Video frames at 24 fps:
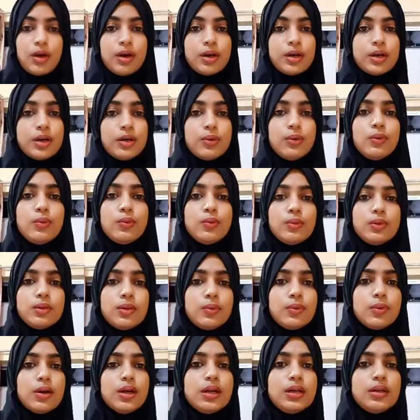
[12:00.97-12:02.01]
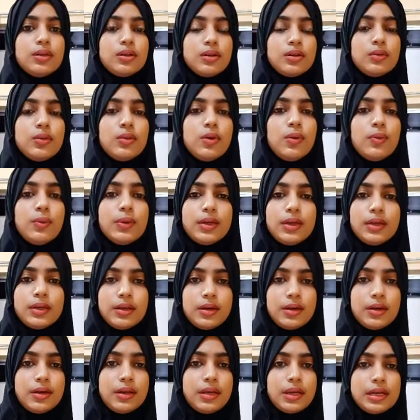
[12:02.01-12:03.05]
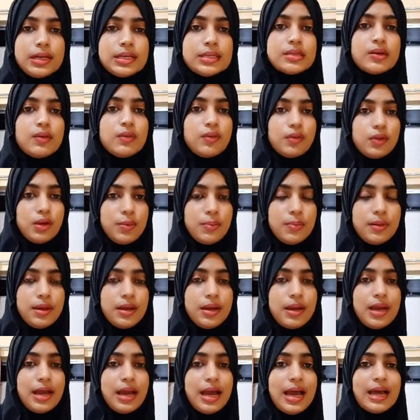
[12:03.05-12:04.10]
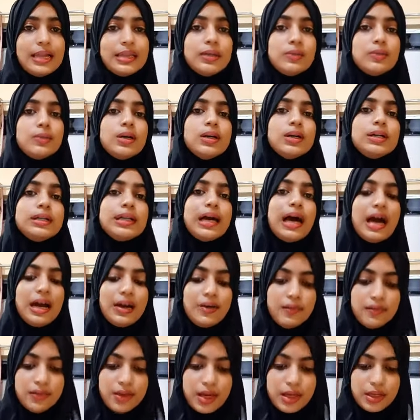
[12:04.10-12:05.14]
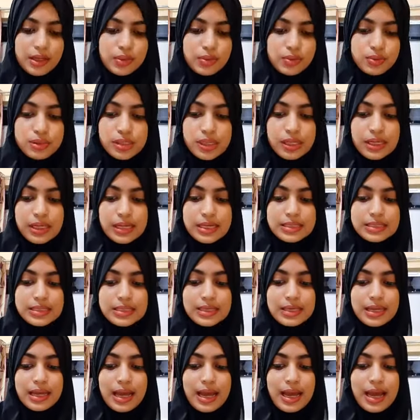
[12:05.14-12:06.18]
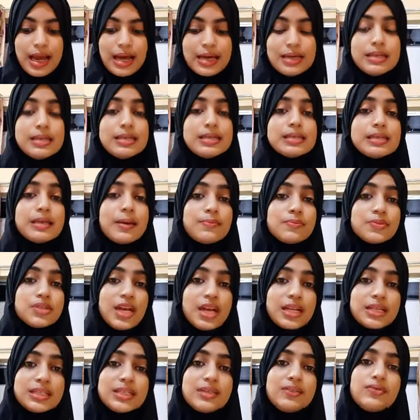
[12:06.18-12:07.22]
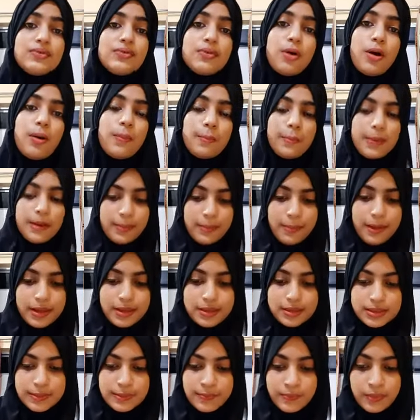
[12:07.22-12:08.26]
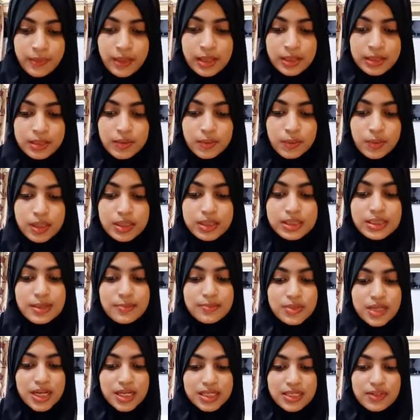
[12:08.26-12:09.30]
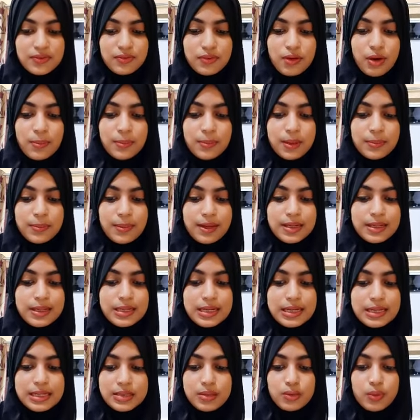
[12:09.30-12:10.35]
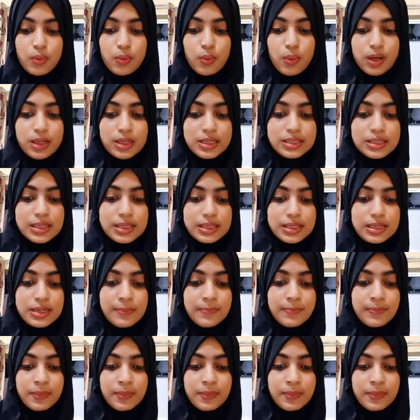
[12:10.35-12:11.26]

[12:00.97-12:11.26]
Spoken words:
Grew, the word grew over here is a verb, and the word dark we are using is a subjective complement. The word subjective complement is, what is it?